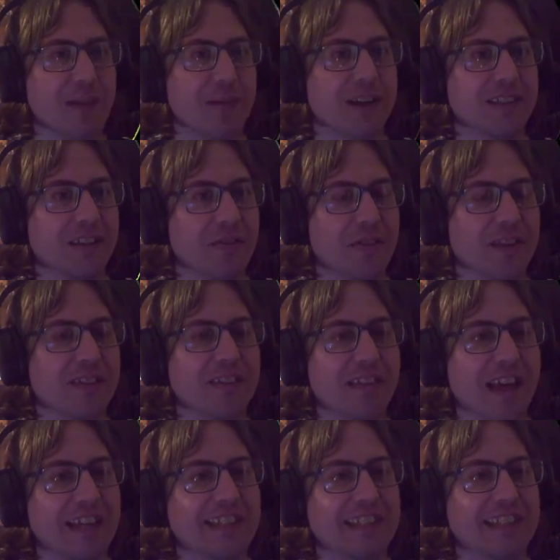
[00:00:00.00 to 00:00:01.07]
but I don't think that
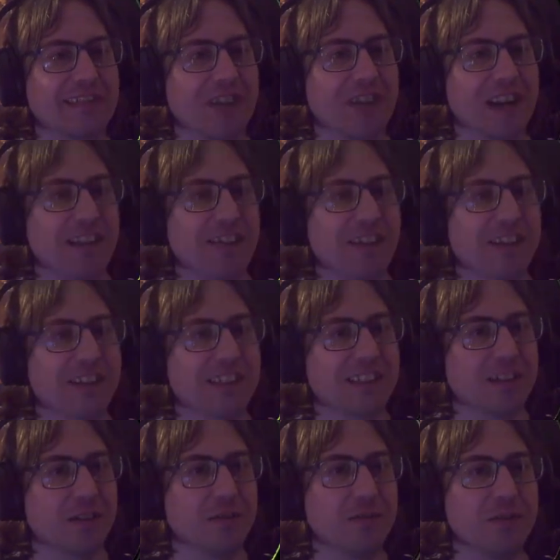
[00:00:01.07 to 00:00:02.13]
that's a great thing to
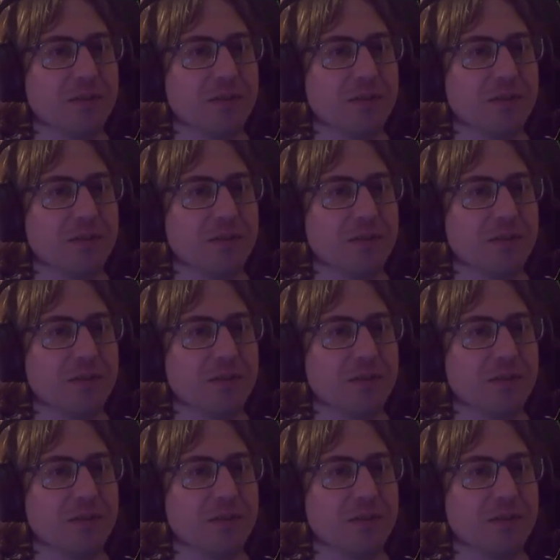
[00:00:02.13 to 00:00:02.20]
do.